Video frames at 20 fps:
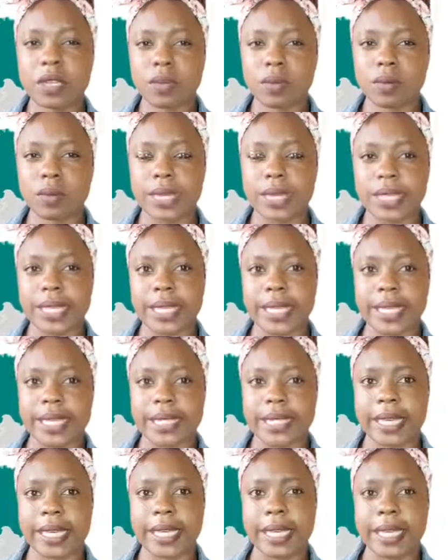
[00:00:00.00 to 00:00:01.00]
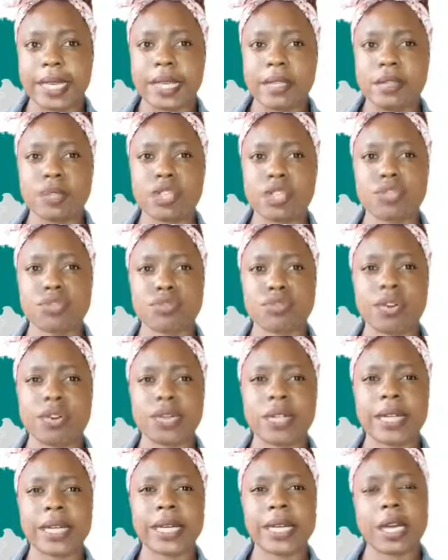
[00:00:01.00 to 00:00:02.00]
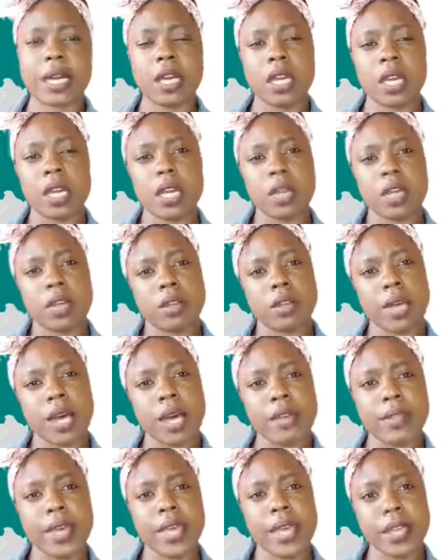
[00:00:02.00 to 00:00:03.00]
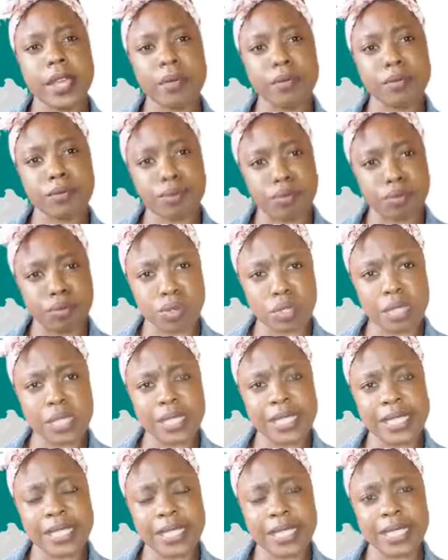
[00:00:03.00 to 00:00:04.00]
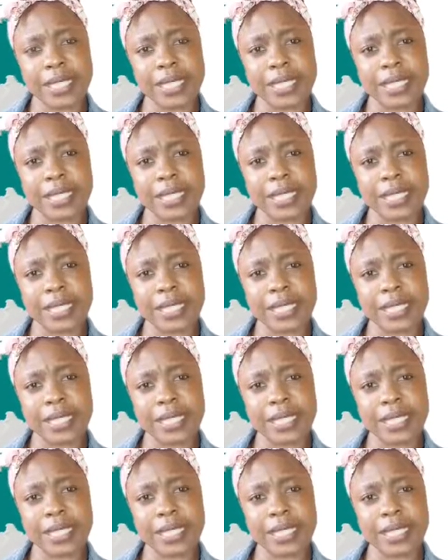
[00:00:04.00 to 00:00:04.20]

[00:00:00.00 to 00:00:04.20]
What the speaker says: what can I say? Those strong, are they rules